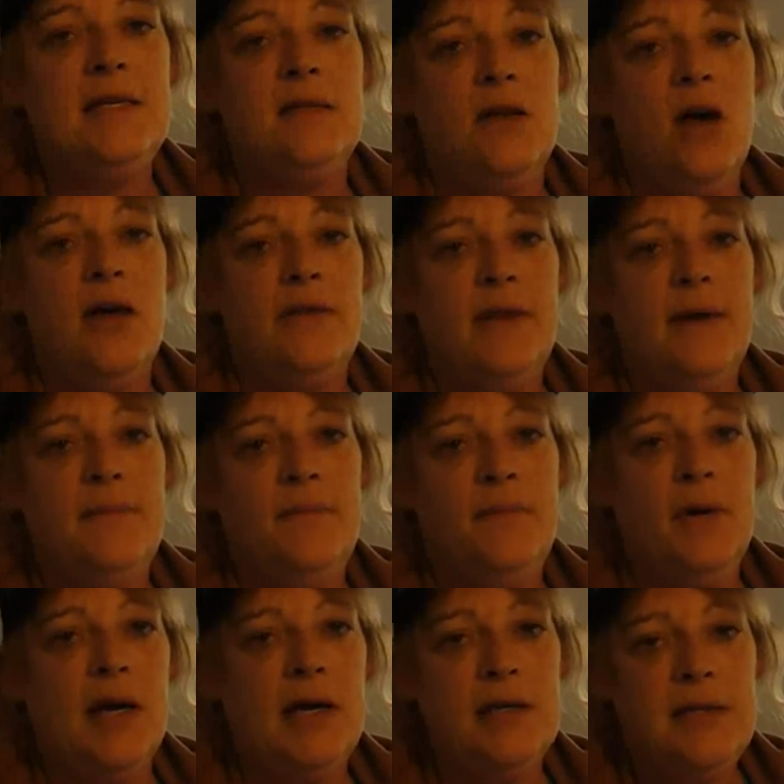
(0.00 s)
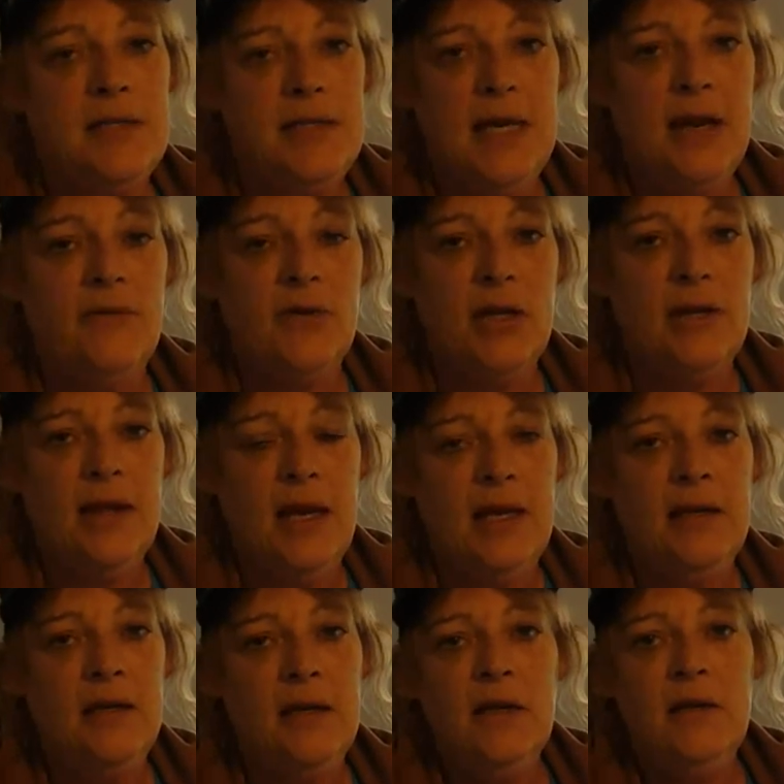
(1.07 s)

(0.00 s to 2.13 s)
saw them, where I could see everything.